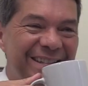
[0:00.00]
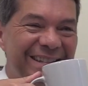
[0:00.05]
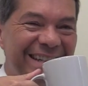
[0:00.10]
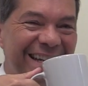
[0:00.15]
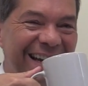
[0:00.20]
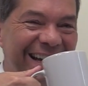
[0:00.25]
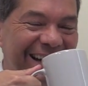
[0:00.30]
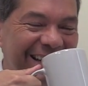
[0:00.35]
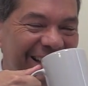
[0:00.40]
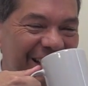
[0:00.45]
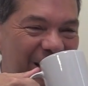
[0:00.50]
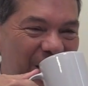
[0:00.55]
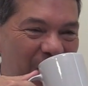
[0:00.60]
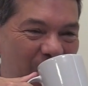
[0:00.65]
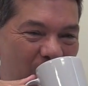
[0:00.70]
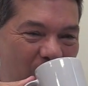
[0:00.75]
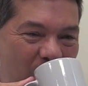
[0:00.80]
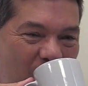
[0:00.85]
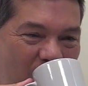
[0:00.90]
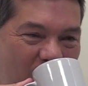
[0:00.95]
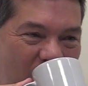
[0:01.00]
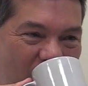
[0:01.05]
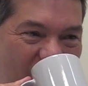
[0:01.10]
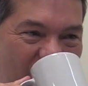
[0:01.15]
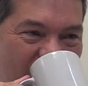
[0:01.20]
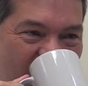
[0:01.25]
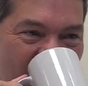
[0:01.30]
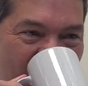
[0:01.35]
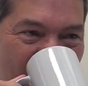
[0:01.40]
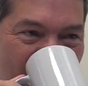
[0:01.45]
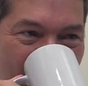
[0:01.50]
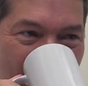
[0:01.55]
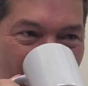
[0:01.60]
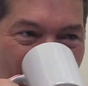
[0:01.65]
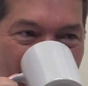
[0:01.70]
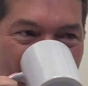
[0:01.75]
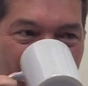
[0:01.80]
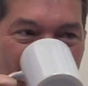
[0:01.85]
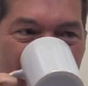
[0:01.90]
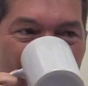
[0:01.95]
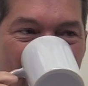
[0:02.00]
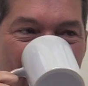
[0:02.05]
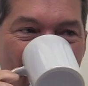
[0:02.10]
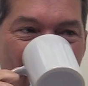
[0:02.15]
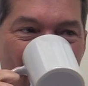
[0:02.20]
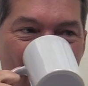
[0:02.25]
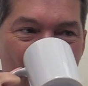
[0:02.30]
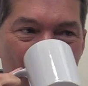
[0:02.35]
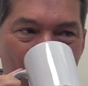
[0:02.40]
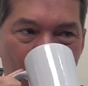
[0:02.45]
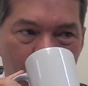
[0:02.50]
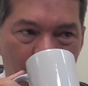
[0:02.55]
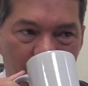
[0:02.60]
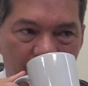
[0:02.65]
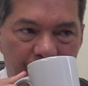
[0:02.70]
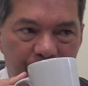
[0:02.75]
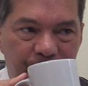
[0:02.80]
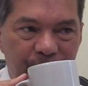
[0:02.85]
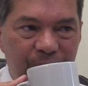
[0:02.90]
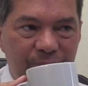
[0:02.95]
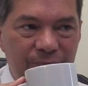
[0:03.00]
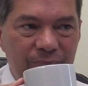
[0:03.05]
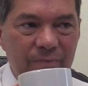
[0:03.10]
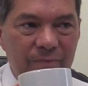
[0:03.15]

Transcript: shareholders' Cutter. Names on the back of the North Stand